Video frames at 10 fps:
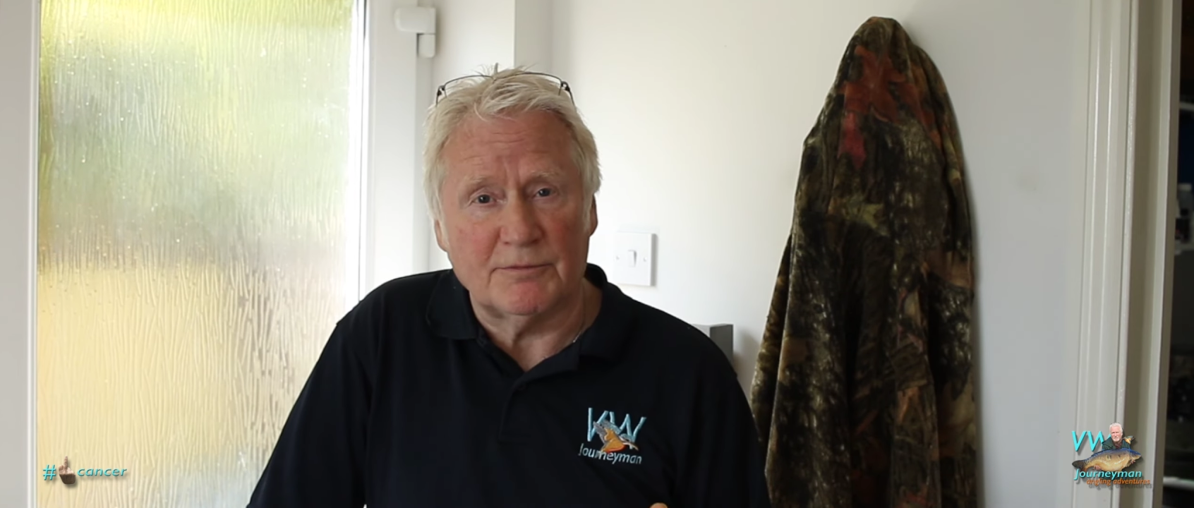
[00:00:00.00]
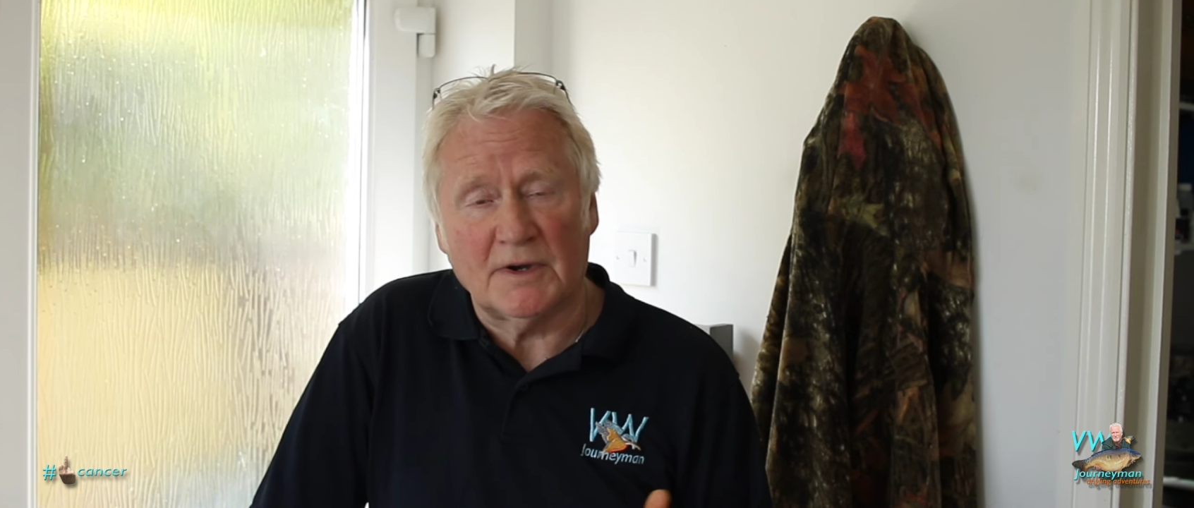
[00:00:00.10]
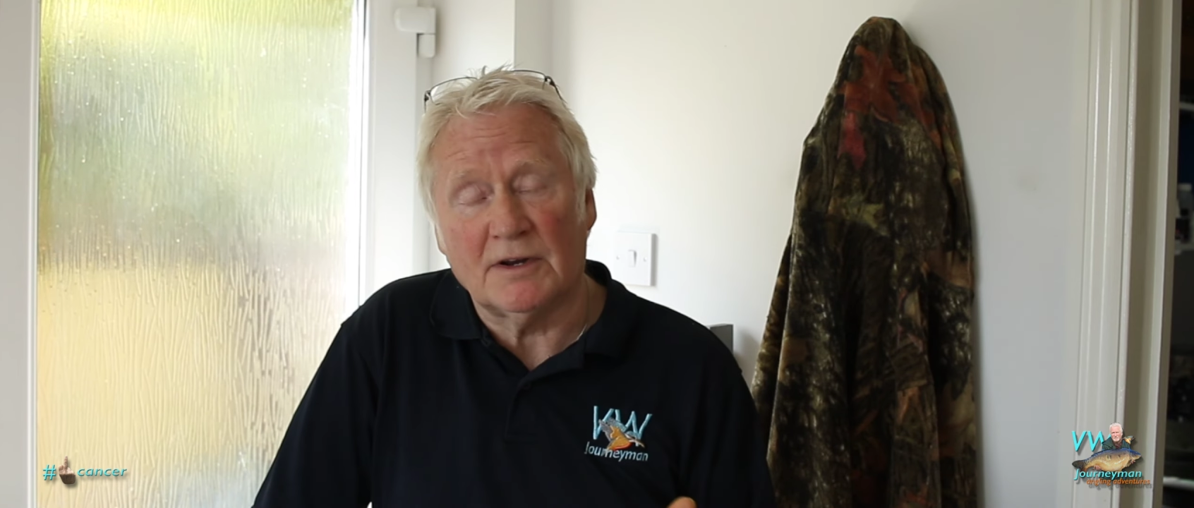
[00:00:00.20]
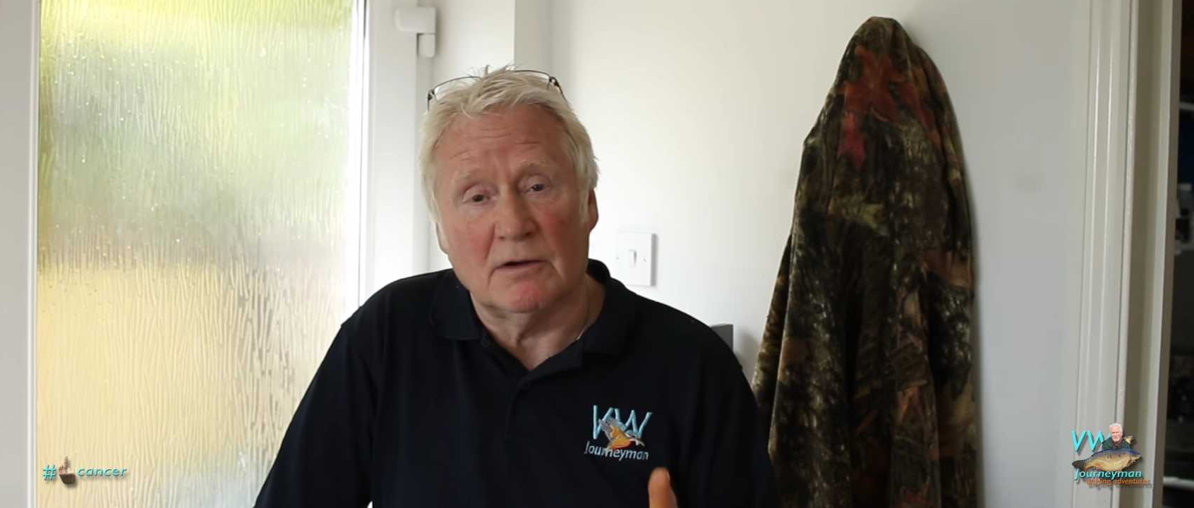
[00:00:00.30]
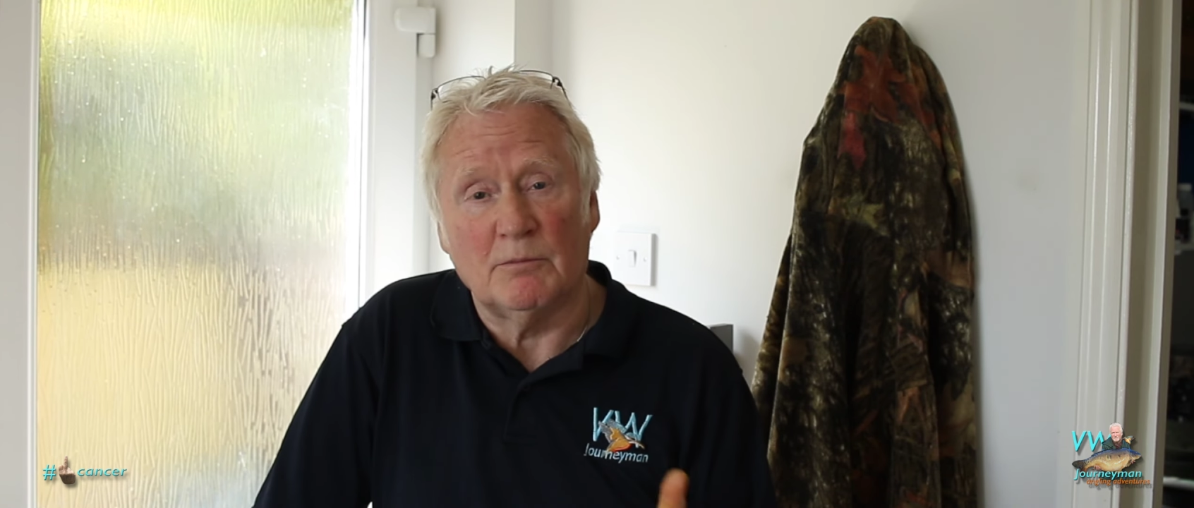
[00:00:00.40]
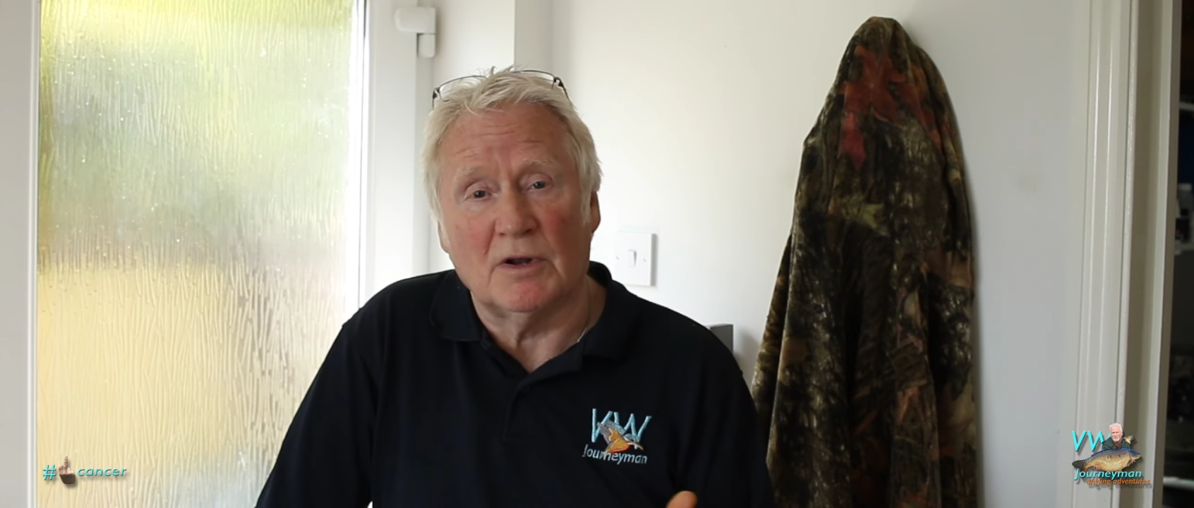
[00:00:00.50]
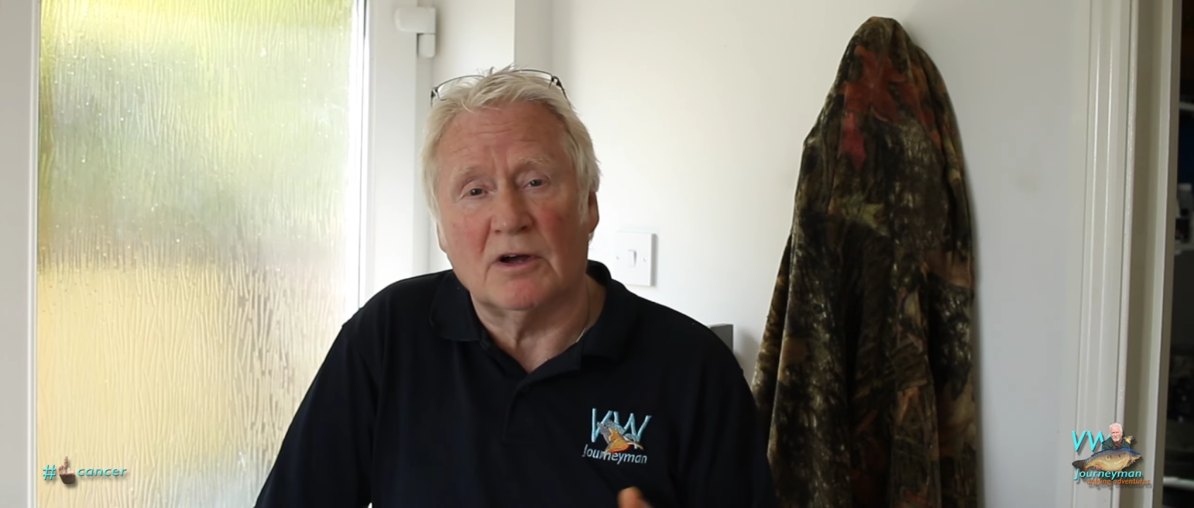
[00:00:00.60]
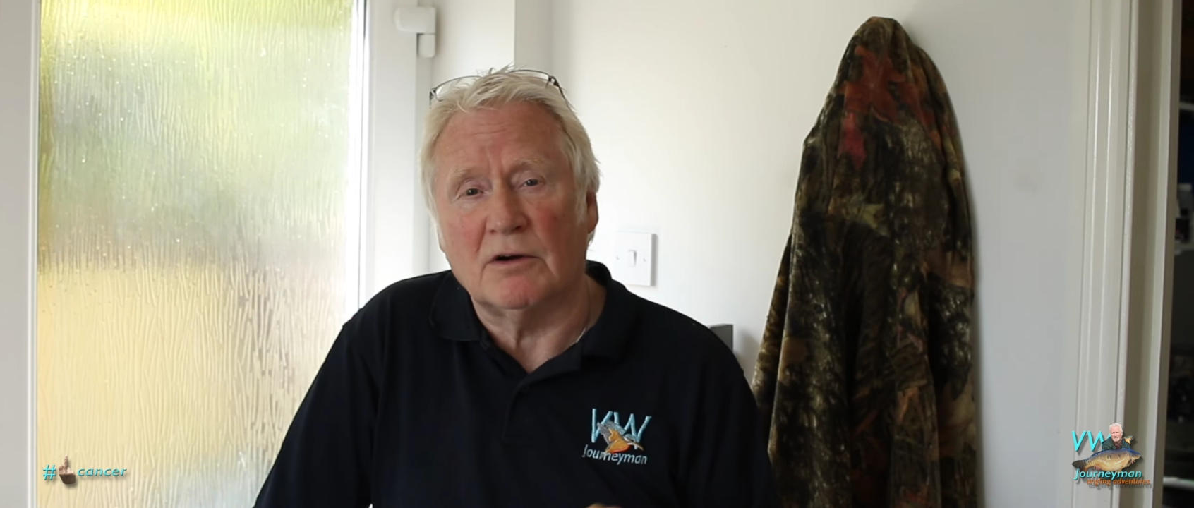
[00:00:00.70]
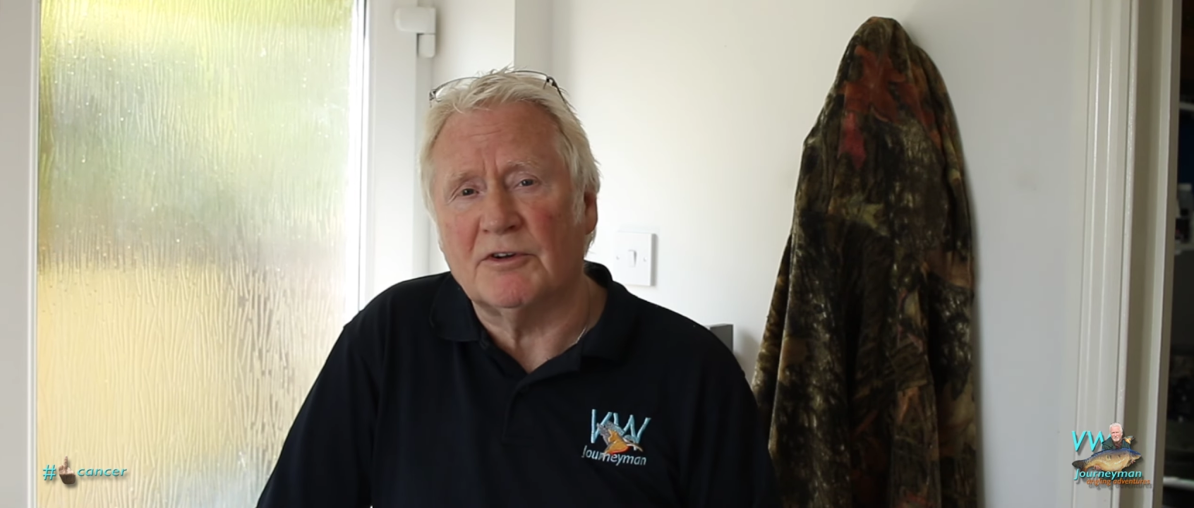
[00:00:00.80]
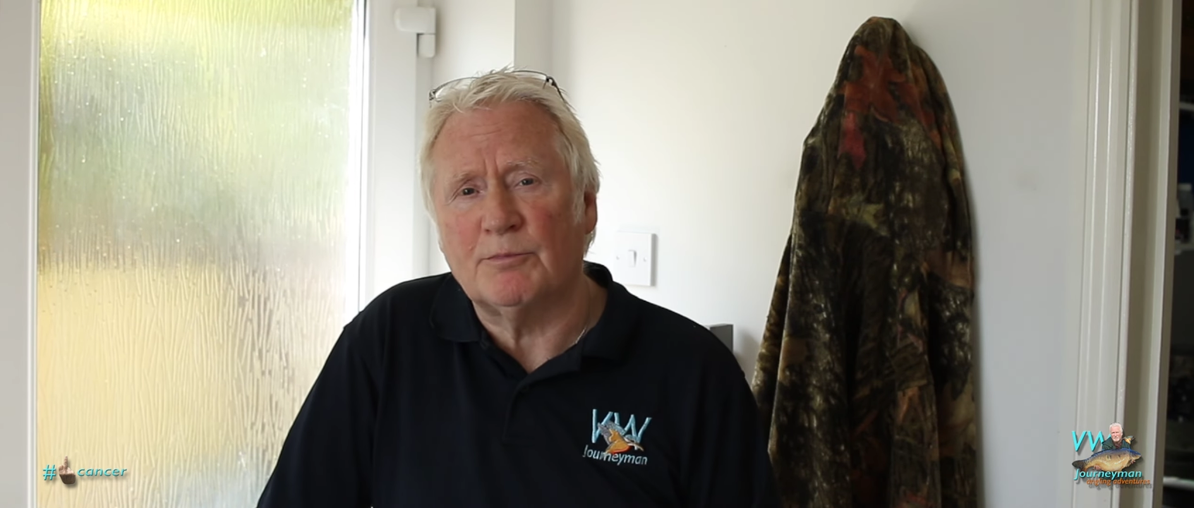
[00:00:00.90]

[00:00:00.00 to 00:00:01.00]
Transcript: mainline Polaris